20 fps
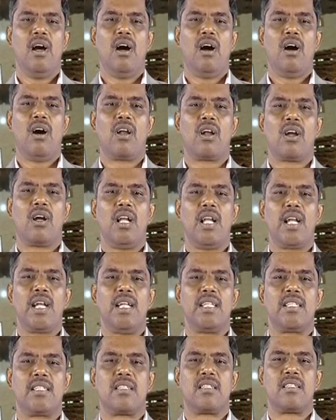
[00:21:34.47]
are
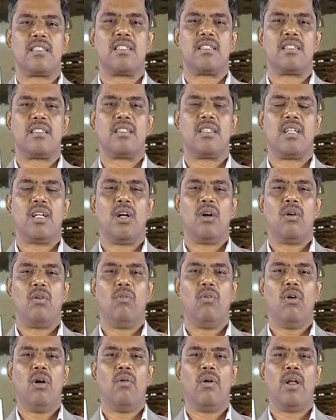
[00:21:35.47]
colorless,
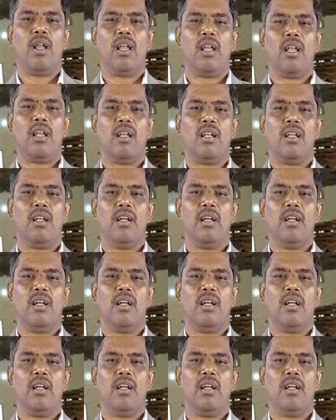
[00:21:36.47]
oval,